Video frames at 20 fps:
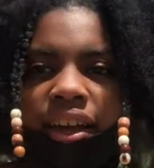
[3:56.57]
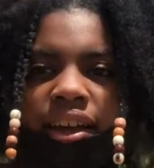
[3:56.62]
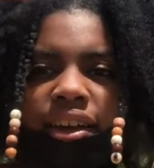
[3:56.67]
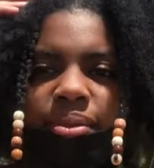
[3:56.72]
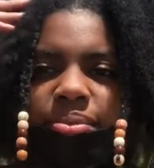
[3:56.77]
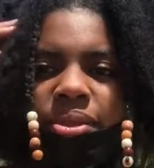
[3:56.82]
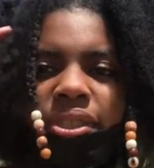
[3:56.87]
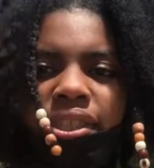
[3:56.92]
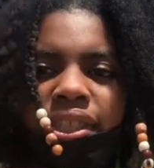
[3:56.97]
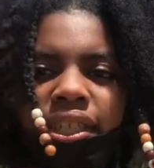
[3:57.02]

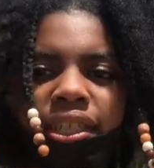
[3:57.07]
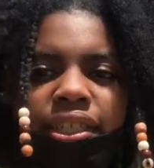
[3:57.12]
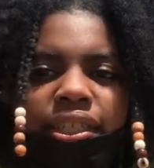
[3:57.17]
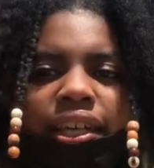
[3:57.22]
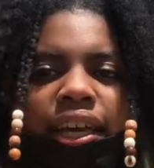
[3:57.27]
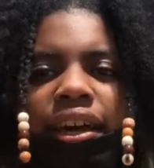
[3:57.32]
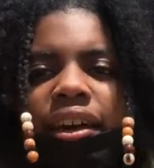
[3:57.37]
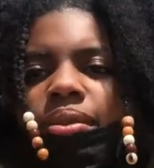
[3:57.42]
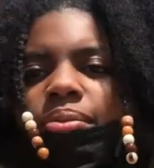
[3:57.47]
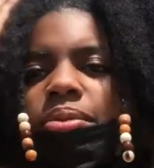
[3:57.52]
I'm sitting
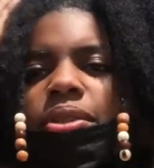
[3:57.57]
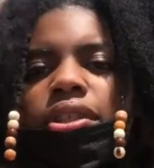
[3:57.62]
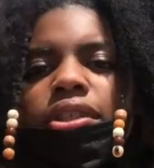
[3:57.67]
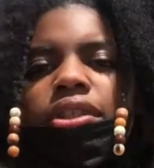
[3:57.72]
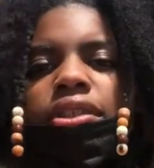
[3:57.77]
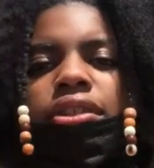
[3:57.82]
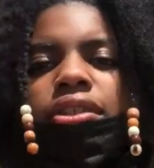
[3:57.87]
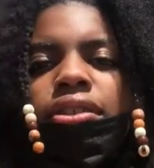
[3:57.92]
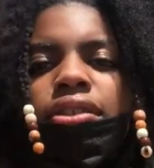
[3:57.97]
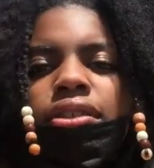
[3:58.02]
down
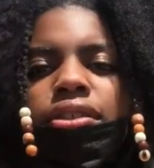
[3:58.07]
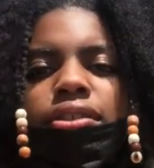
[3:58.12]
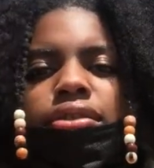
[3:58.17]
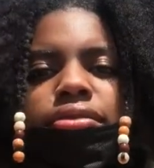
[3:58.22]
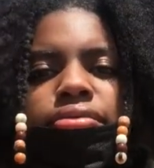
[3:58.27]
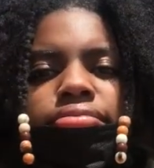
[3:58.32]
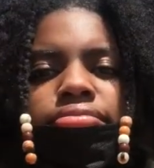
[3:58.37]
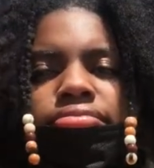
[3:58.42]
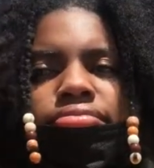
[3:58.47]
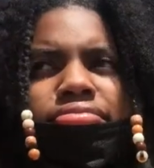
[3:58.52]
because
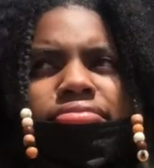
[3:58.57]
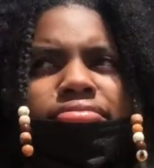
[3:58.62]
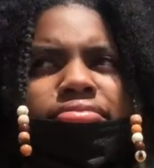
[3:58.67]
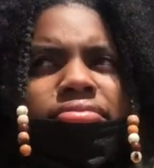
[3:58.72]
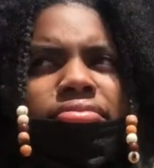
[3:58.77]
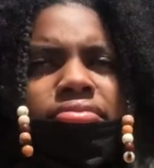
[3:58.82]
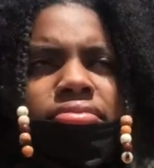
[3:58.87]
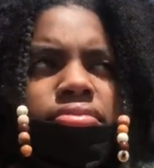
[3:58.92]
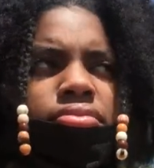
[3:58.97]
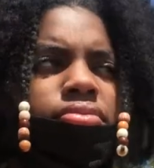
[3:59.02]

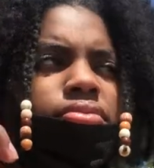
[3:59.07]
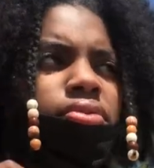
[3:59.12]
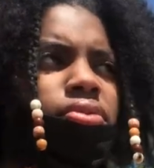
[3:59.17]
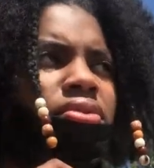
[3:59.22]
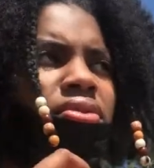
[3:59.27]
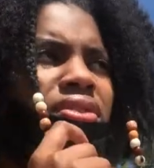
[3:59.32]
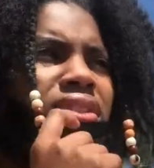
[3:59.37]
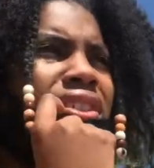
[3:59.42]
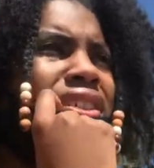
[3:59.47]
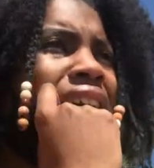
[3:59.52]

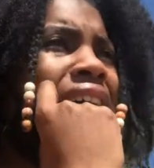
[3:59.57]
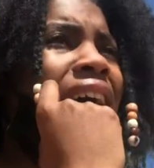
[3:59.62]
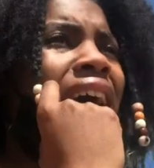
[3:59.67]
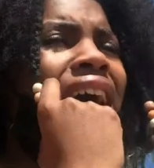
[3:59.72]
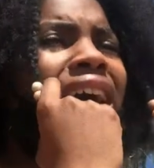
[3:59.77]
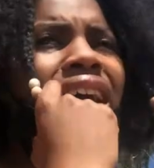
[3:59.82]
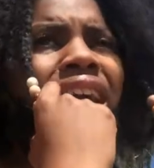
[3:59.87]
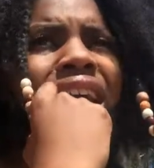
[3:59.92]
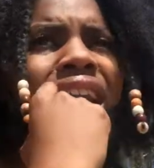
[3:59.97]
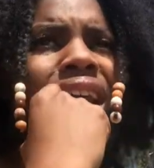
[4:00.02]
it's
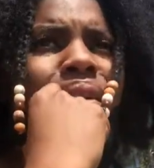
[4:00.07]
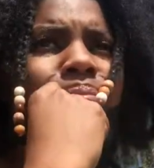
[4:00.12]
hot and